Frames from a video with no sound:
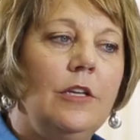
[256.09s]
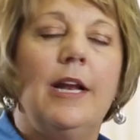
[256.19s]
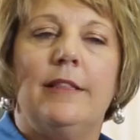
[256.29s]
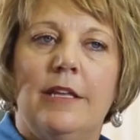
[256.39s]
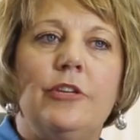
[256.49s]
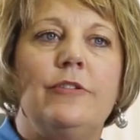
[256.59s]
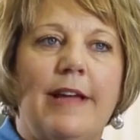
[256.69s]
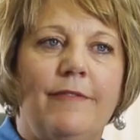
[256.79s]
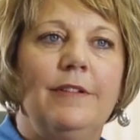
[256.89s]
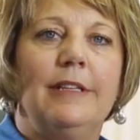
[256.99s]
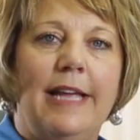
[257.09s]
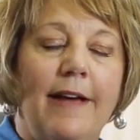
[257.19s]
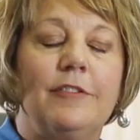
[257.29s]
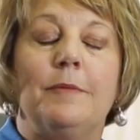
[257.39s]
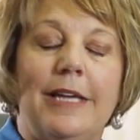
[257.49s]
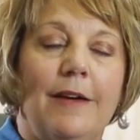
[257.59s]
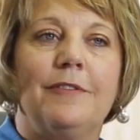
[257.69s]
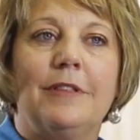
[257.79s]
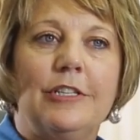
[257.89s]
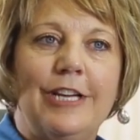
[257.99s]
I think you definitely have to be up
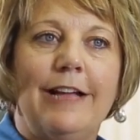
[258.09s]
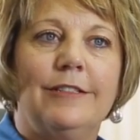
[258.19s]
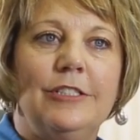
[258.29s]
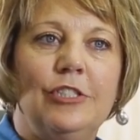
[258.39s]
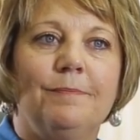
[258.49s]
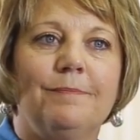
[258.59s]
for the challenge.